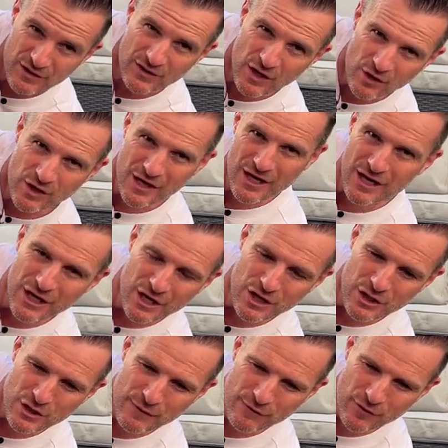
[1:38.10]
So
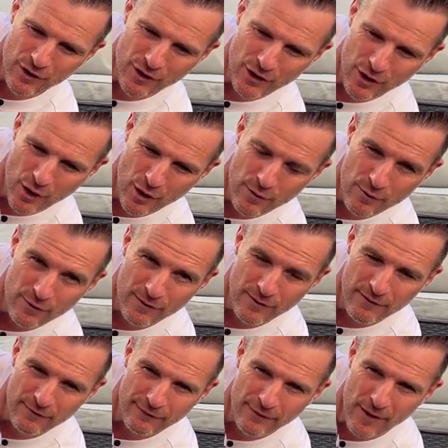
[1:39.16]
you've got to go
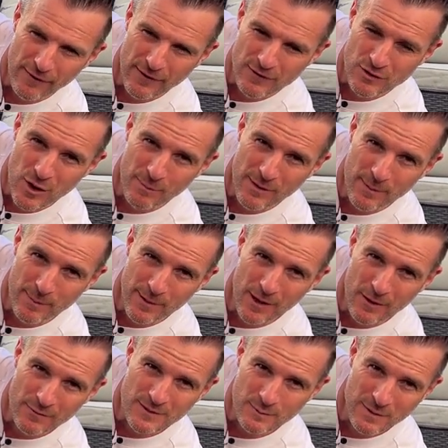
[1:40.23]
find the top of your
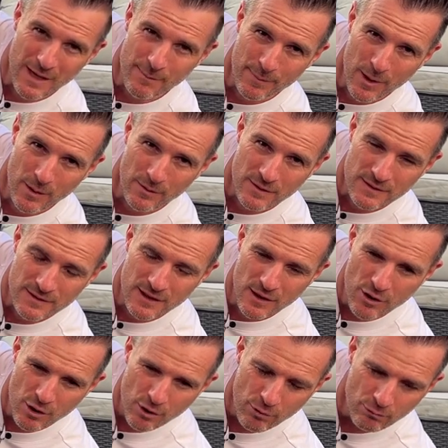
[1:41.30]
pelvis where that bone is.
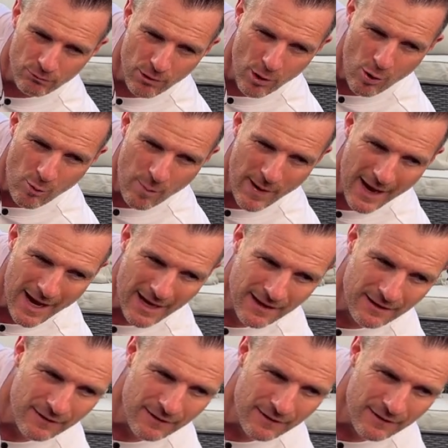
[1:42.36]
Roll back,